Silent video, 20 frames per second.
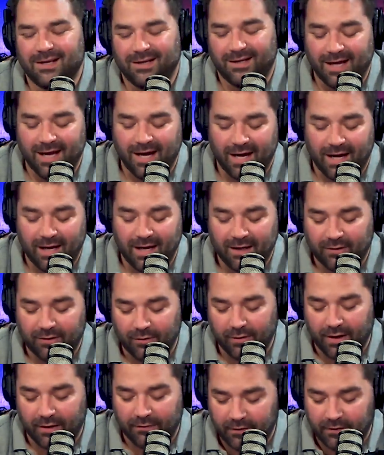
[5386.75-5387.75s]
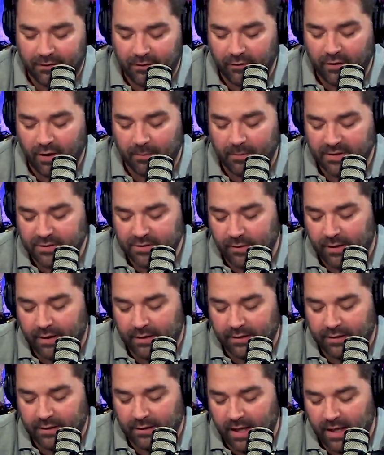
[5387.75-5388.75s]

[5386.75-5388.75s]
Yeah, I agree. I think your company's great. I did a